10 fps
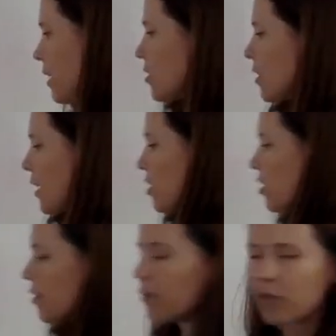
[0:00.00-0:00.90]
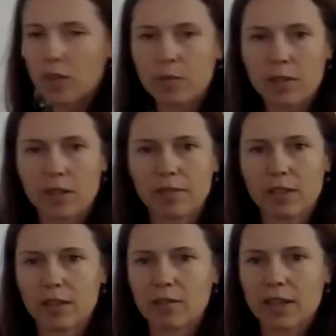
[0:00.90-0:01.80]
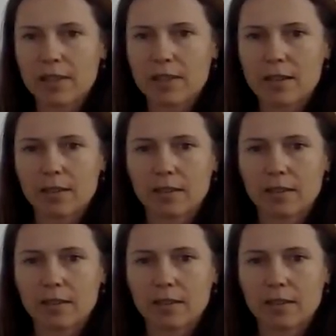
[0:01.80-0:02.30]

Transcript: So that just confirms that I've done the right thing.